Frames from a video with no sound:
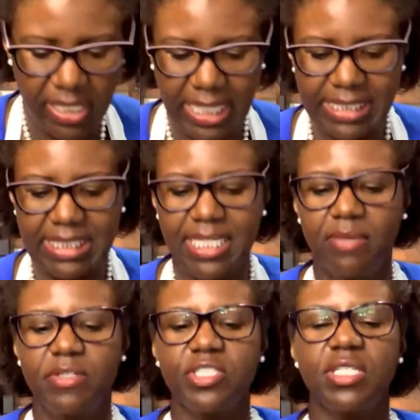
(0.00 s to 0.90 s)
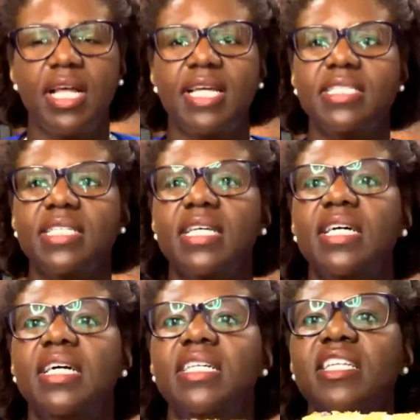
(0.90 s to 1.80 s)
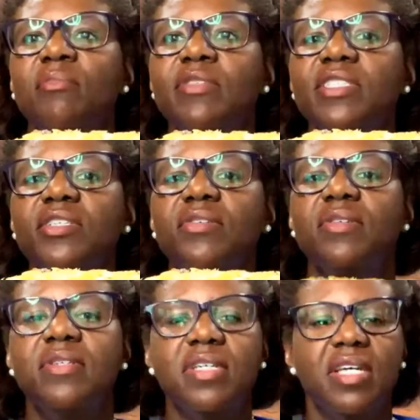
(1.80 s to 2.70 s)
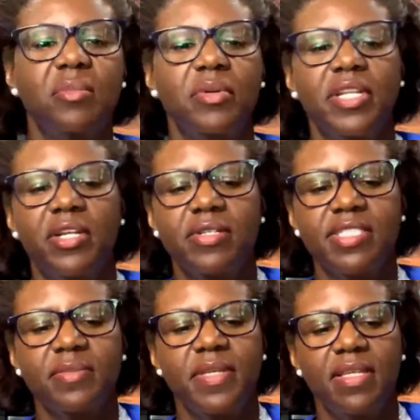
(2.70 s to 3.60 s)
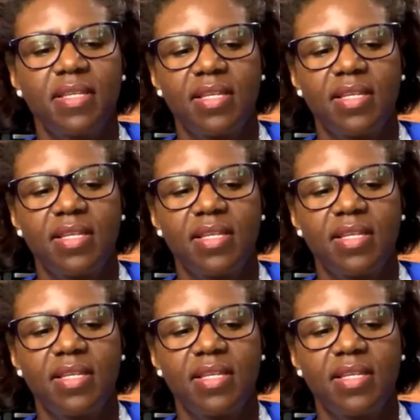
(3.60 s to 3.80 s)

And sandwich slice number 2. Pretty crispy.